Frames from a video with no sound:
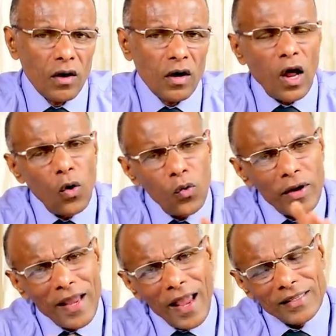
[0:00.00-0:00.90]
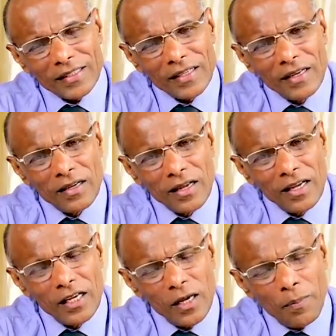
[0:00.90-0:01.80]
Now he has
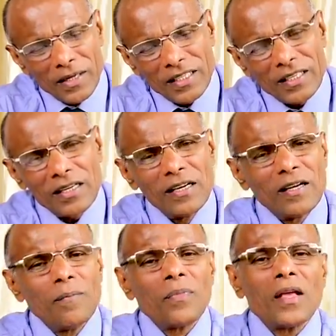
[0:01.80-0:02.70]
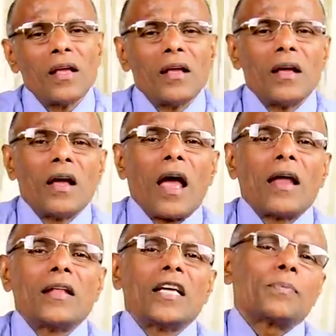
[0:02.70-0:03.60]
presented
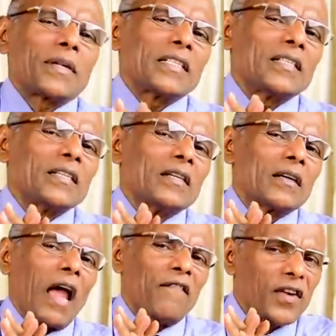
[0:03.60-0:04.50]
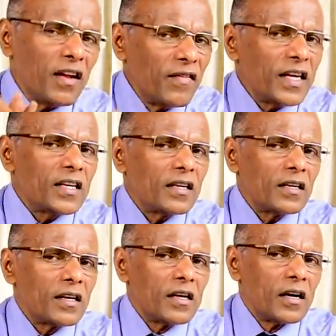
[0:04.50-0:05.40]
an affidavit
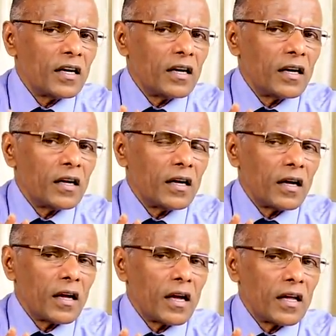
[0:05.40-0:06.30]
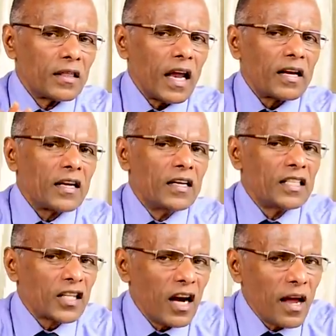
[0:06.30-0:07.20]
in that he
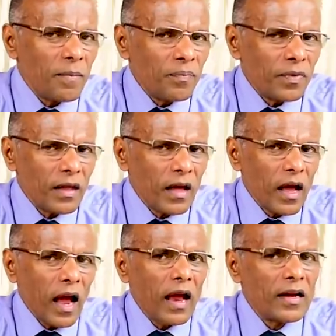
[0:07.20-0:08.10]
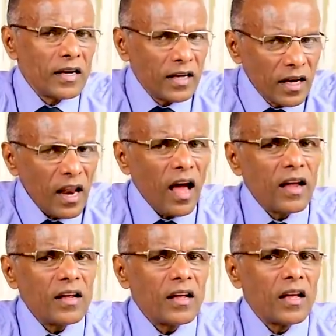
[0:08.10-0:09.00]
disclaimed and he
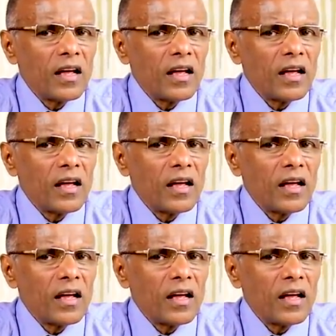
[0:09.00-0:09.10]
denied